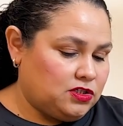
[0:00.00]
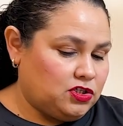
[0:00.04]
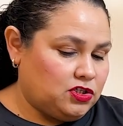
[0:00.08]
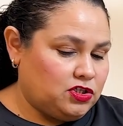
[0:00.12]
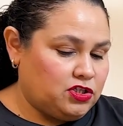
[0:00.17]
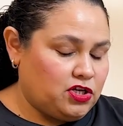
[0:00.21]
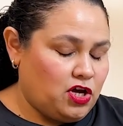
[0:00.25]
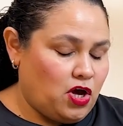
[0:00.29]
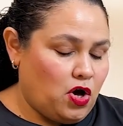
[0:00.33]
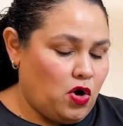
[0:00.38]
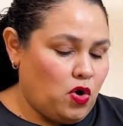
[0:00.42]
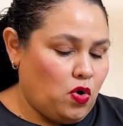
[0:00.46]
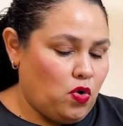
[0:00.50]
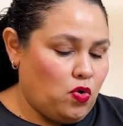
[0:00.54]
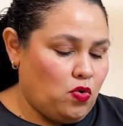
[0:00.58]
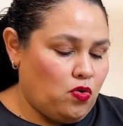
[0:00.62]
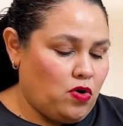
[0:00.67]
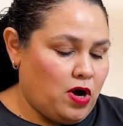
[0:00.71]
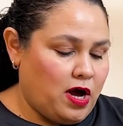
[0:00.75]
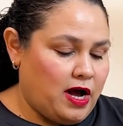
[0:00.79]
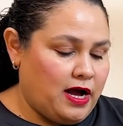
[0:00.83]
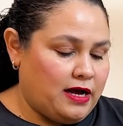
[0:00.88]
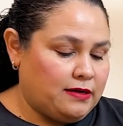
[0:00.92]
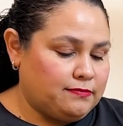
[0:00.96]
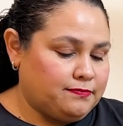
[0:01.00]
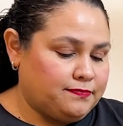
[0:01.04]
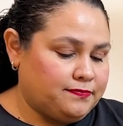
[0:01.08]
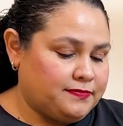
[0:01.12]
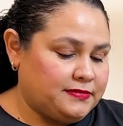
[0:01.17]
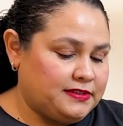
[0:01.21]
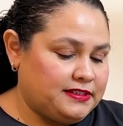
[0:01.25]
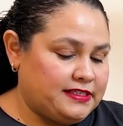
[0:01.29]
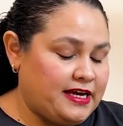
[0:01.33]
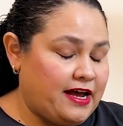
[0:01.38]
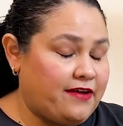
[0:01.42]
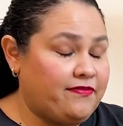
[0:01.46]
So
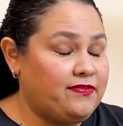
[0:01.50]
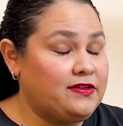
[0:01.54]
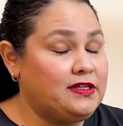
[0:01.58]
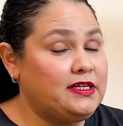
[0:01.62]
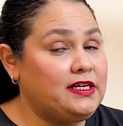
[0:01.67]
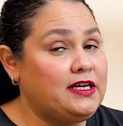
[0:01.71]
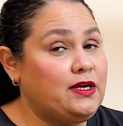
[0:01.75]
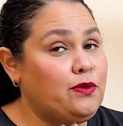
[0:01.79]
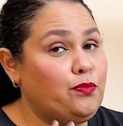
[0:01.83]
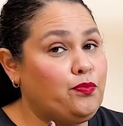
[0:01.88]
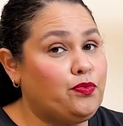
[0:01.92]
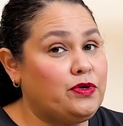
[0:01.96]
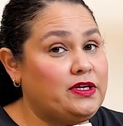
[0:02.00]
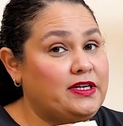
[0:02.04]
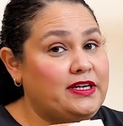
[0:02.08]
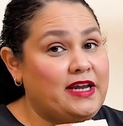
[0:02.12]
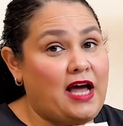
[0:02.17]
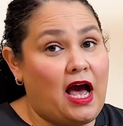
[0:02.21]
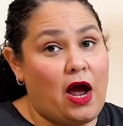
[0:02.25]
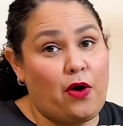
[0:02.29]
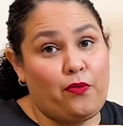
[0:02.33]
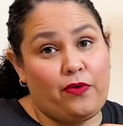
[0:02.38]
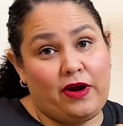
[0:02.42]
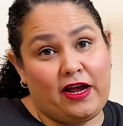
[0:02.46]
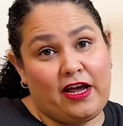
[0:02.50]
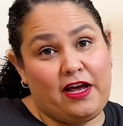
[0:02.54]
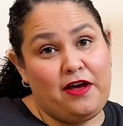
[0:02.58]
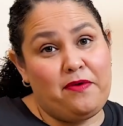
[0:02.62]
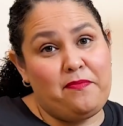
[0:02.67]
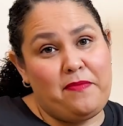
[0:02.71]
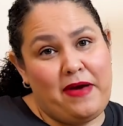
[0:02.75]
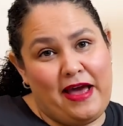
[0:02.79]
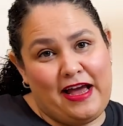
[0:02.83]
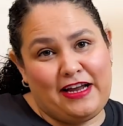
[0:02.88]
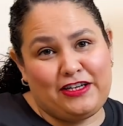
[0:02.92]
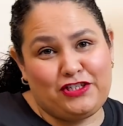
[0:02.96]
definitely would not
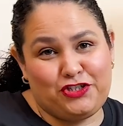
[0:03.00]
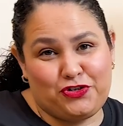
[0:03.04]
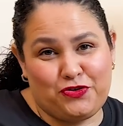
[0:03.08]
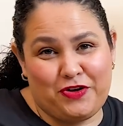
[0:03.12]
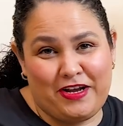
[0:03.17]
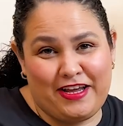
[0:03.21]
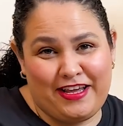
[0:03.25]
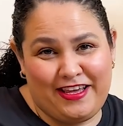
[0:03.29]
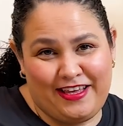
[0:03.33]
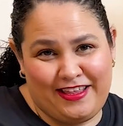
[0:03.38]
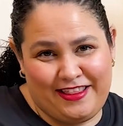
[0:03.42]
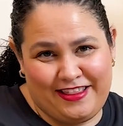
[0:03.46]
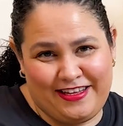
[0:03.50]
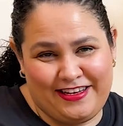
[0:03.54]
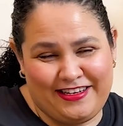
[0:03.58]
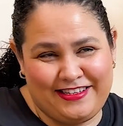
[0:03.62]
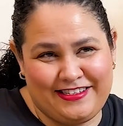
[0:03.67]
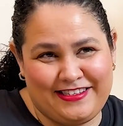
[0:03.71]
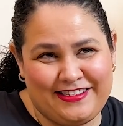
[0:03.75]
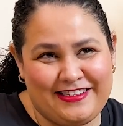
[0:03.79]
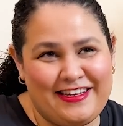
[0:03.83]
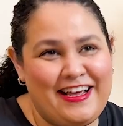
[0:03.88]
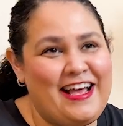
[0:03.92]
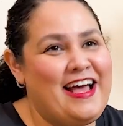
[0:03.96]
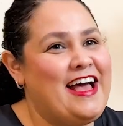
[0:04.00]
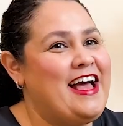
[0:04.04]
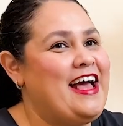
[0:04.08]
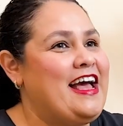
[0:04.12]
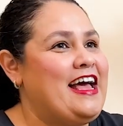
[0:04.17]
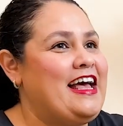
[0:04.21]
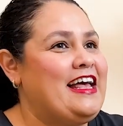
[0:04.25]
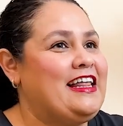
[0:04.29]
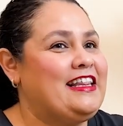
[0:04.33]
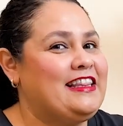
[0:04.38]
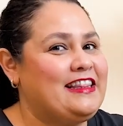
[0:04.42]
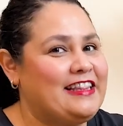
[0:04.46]
recommend drinking this
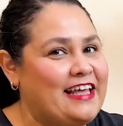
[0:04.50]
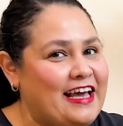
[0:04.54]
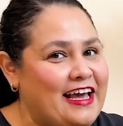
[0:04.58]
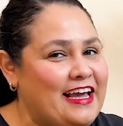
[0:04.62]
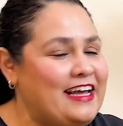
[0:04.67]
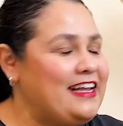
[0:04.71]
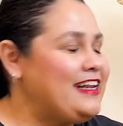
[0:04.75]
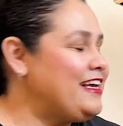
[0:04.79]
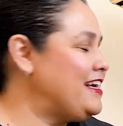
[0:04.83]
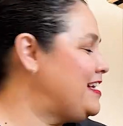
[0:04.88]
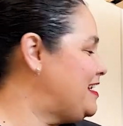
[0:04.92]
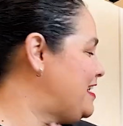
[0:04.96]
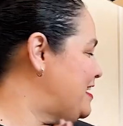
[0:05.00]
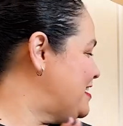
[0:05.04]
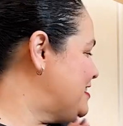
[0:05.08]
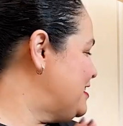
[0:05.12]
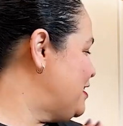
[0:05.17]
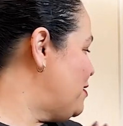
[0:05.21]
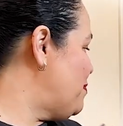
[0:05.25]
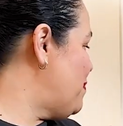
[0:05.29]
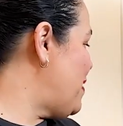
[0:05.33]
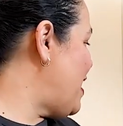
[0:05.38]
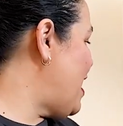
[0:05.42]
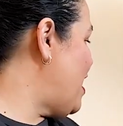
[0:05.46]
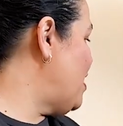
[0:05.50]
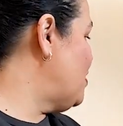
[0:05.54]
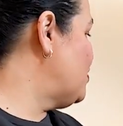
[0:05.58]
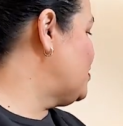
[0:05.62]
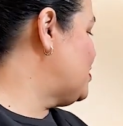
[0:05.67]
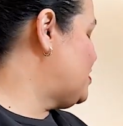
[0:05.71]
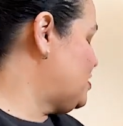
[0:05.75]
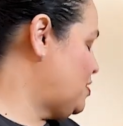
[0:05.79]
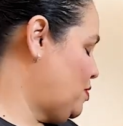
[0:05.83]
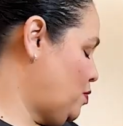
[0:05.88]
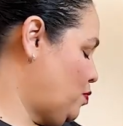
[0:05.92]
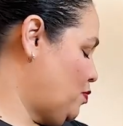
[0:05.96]
late. It is about,
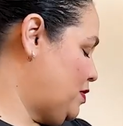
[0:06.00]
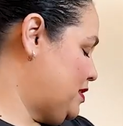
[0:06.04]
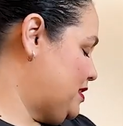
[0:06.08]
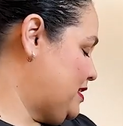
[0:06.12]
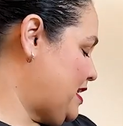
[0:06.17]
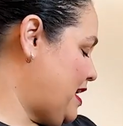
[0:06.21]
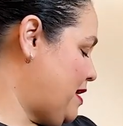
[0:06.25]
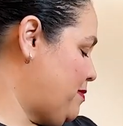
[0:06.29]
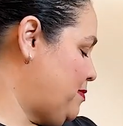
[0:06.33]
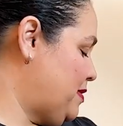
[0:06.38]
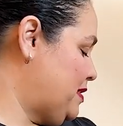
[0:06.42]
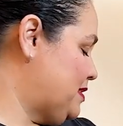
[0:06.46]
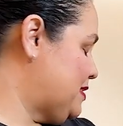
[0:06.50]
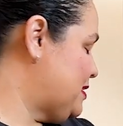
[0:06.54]
what time is